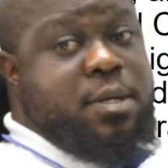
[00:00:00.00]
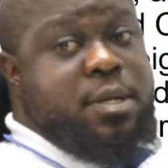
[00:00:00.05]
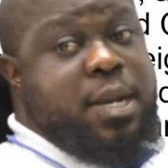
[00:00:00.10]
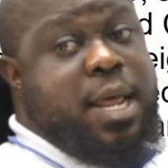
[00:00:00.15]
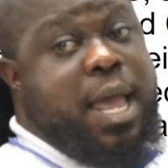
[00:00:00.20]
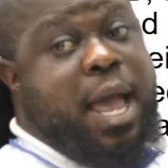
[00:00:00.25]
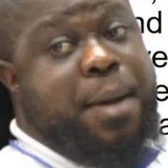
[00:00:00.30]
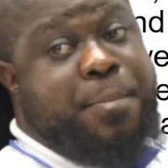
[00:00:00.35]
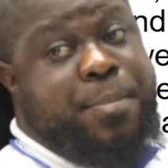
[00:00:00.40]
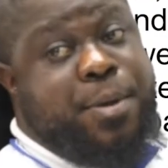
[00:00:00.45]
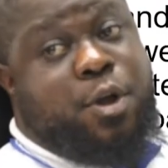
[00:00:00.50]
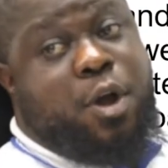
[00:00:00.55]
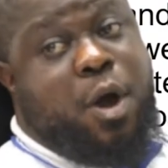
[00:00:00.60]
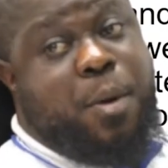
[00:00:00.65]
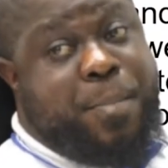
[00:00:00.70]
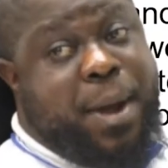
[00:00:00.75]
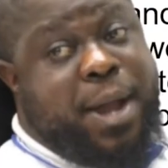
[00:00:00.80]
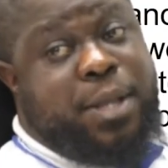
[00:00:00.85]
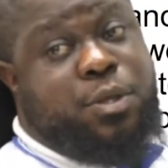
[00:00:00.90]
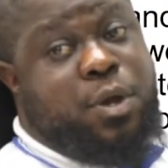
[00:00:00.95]
The A and B
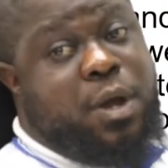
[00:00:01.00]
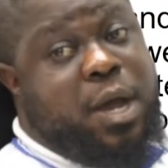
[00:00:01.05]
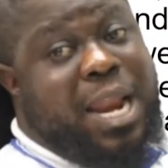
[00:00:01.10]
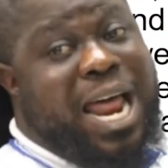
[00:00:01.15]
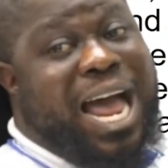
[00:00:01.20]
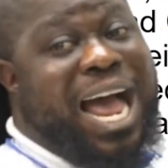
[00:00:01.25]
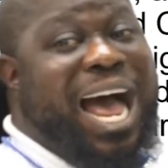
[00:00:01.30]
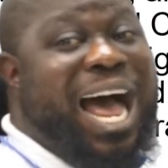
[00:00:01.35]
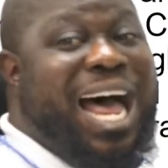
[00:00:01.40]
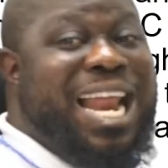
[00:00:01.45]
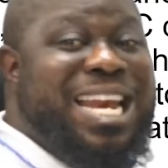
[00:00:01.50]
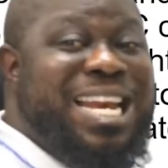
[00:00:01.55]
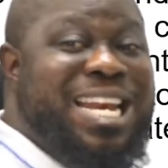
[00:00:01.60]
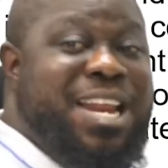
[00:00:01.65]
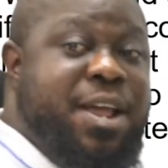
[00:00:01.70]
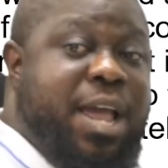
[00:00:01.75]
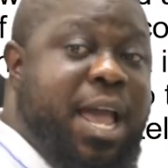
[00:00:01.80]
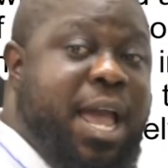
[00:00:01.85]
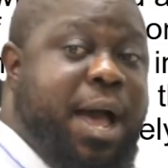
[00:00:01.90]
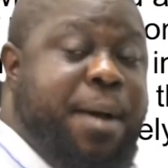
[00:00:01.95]
combined together, and
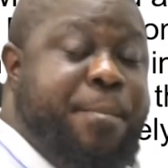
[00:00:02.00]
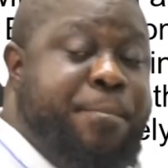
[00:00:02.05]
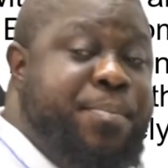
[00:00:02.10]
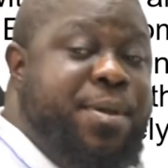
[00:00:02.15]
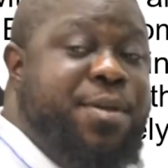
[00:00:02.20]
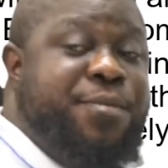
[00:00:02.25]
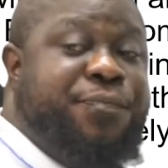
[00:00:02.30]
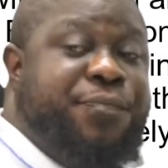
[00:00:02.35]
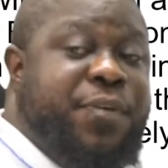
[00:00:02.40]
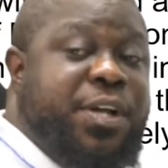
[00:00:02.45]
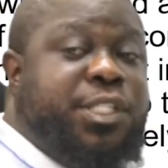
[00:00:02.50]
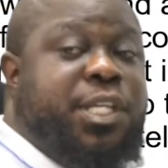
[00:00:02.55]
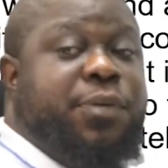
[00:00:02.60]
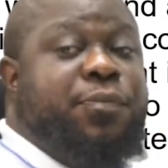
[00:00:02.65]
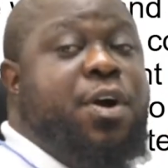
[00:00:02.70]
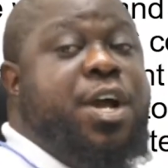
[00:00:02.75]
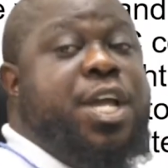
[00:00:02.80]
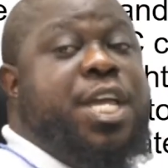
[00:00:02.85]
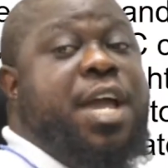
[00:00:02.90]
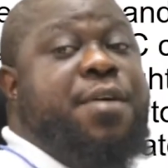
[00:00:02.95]
the A and B, first of
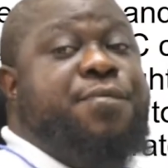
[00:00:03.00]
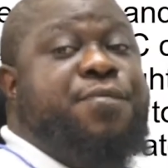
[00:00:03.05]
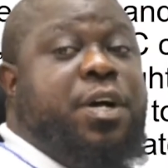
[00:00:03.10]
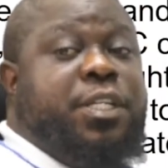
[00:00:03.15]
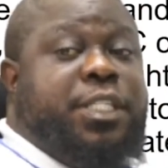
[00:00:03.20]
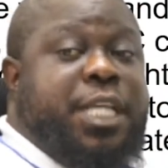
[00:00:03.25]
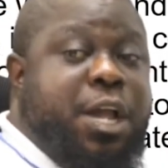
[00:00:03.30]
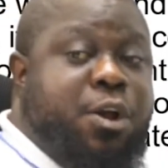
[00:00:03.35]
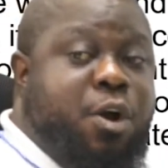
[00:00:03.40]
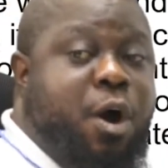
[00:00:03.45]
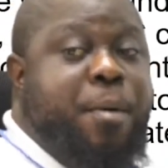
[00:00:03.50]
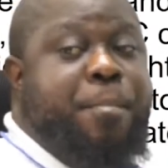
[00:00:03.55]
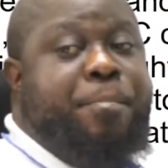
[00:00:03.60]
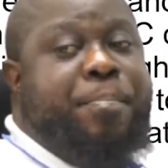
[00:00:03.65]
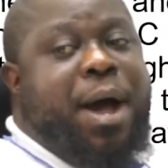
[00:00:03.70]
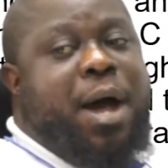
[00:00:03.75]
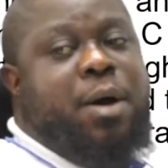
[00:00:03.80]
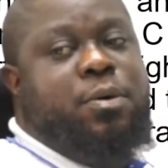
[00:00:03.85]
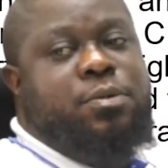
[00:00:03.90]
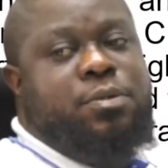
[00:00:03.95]
all, gave us a
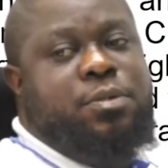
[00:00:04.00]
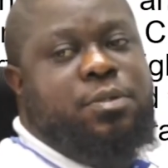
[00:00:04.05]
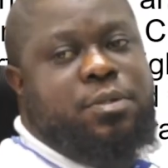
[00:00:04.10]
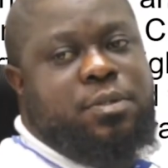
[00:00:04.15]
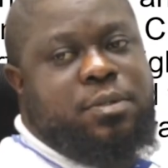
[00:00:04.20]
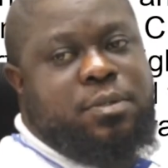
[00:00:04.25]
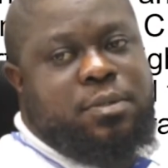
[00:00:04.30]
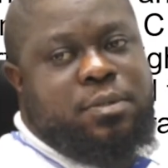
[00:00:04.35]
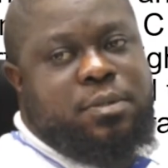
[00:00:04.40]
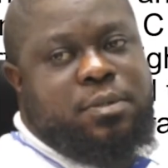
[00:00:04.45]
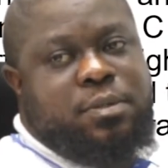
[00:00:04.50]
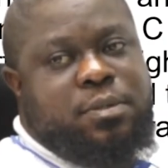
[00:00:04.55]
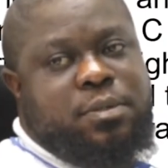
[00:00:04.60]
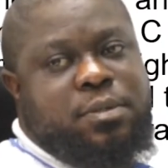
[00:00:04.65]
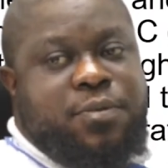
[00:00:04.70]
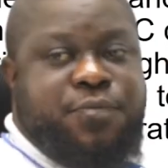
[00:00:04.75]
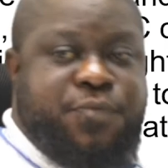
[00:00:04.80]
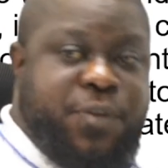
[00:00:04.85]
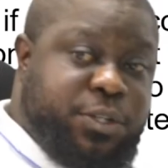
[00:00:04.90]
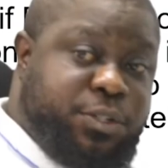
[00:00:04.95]
compound,
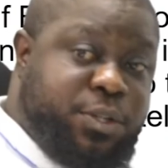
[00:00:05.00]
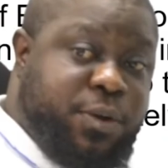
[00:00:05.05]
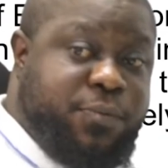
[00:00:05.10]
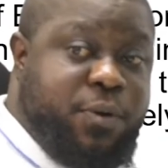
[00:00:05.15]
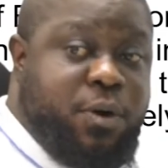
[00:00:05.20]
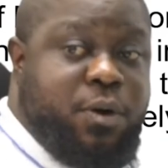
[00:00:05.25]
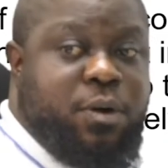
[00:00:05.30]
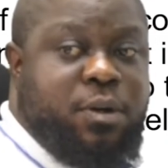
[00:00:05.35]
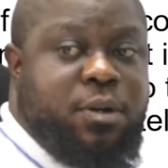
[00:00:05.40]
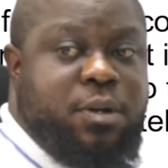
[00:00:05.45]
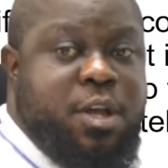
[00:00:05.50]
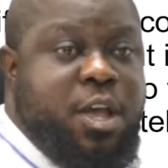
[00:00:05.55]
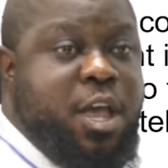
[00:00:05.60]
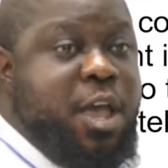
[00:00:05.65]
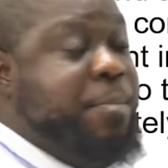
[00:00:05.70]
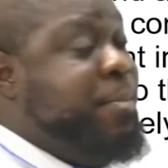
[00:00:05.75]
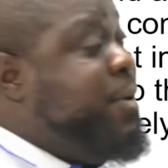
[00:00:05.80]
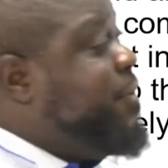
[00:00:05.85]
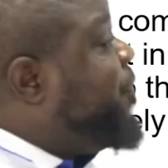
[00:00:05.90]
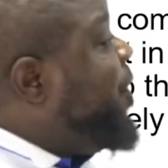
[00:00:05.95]
first of all,
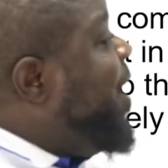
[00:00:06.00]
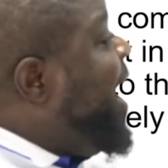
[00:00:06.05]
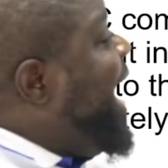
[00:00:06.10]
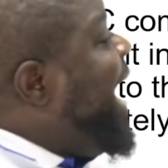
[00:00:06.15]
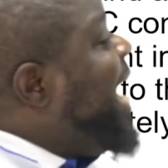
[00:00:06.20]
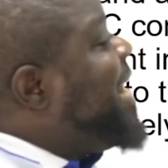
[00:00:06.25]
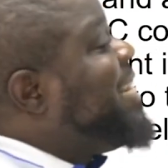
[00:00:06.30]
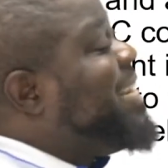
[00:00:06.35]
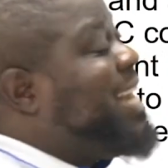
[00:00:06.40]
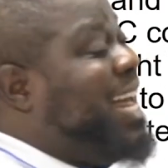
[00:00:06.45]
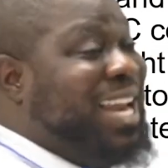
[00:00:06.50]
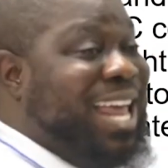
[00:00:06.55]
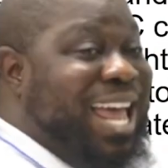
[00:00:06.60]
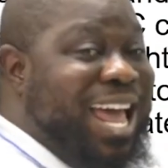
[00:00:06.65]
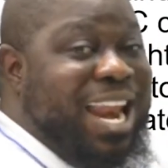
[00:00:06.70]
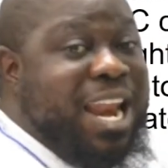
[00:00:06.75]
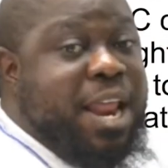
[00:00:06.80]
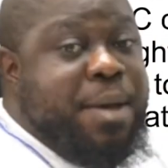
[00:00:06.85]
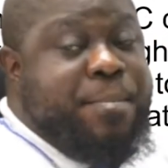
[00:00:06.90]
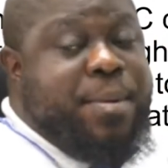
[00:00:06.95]
before adding an
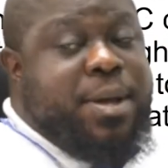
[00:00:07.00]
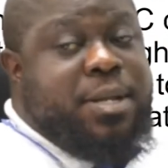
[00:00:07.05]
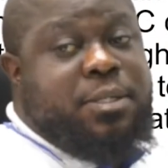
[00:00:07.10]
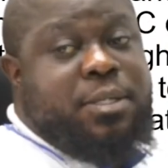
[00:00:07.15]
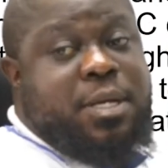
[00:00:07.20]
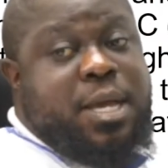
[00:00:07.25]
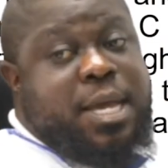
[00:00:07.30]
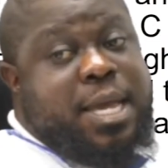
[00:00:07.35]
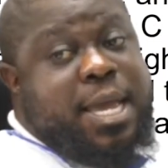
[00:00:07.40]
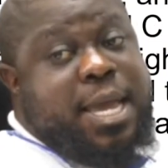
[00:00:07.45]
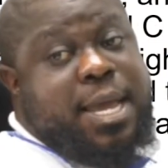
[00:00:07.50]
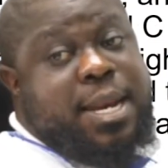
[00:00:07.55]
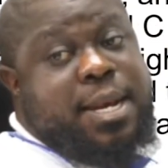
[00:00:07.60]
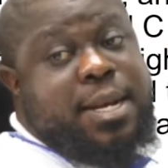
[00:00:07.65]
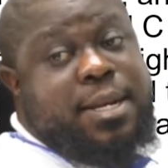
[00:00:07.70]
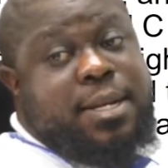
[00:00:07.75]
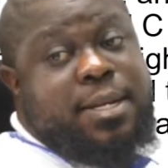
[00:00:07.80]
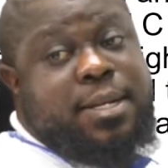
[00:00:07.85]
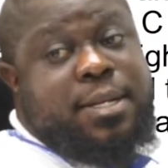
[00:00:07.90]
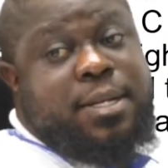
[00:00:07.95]
element again,
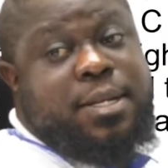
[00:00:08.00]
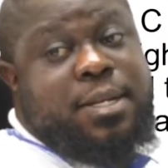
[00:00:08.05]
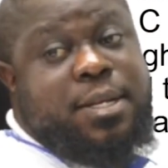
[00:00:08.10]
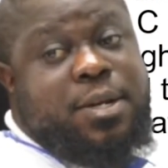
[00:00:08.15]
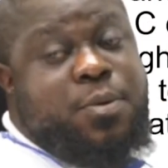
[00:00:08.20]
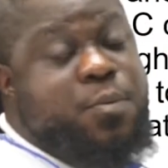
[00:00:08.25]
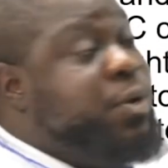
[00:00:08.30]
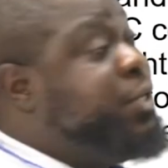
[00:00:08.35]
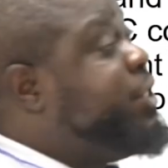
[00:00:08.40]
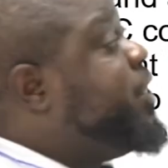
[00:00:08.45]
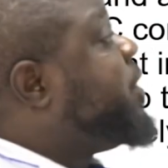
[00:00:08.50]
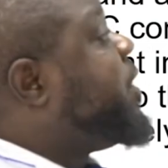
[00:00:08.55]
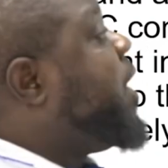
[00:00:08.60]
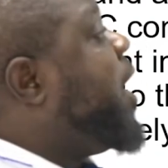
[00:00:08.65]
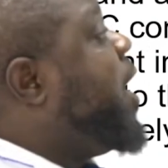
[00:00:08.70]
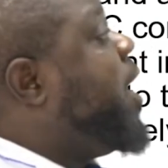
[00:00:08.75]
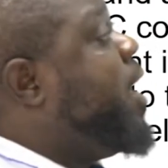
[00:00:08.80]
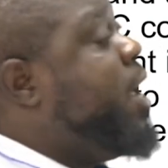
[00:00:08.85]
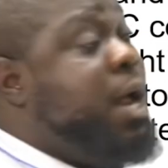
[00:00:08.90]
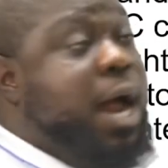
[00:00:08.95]
which is a
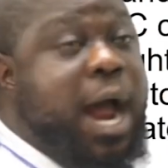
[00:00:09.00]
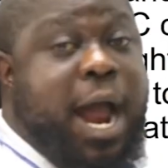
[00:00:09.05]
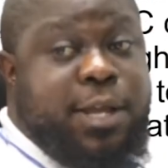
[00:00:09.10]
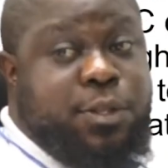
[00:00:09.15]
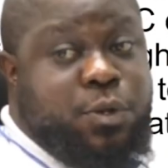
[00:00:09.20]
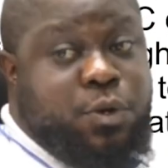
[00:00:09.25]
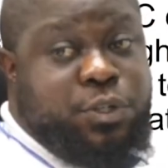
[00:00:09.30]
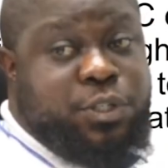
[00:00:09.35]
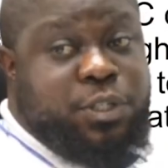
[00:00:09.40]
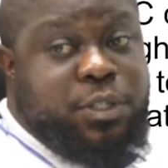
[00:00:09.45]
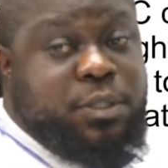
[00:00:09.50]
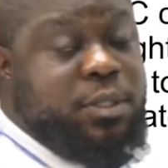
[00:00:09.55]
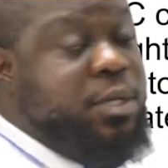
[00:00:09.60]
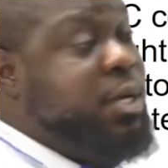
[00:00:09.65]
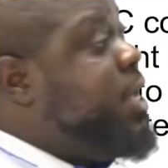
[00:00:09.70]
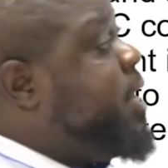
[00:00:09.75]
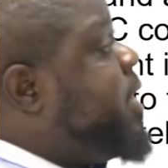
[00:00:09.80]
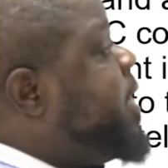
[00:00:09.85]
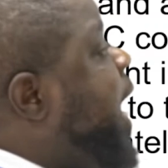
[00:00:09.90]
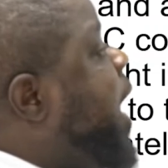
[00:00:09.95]
uh, hydrogen.
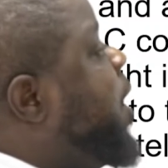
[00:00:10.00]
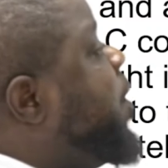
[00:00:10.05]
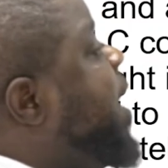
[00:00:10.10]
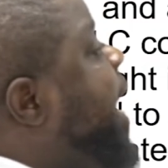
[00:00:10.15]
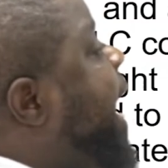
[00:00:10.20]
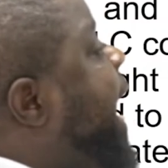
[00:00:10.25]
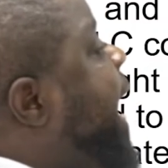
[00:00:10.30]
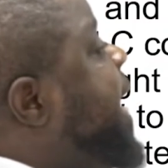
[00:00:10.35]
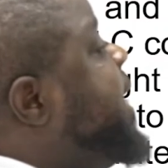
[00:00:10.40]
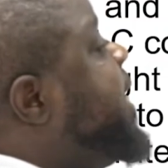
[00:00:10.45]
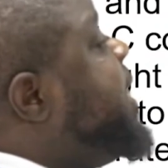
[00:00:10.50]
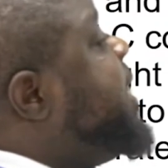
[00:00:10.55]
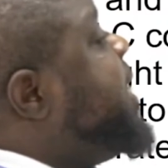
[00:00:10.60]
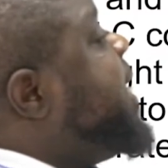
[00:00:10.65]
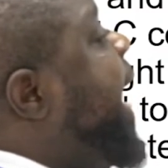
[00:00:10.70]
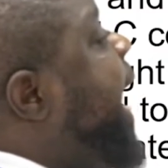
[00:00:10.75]
Now, adding the